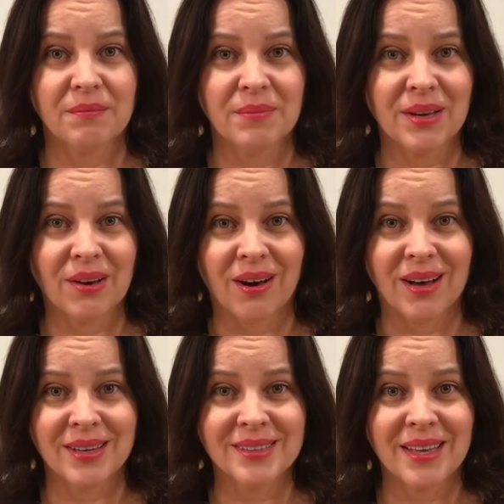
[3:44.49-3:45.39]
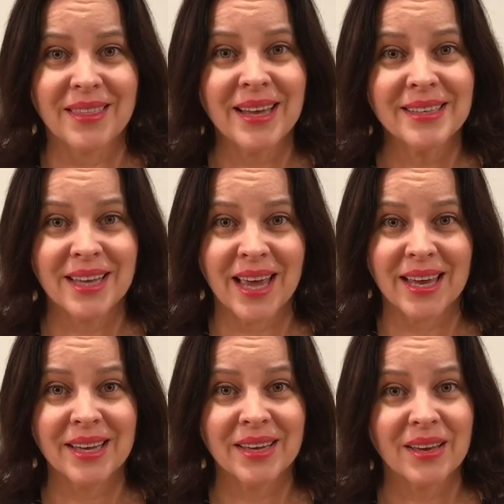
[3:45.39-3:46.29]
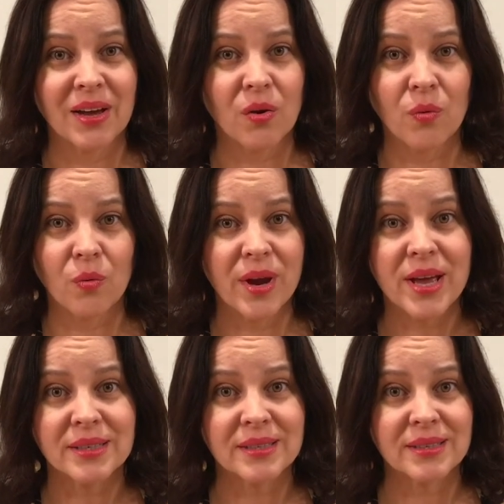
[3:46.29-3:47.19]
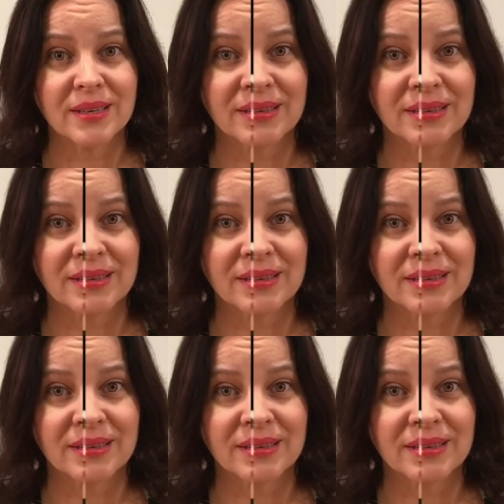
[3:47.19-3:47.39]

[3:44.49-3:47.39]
because they take risk.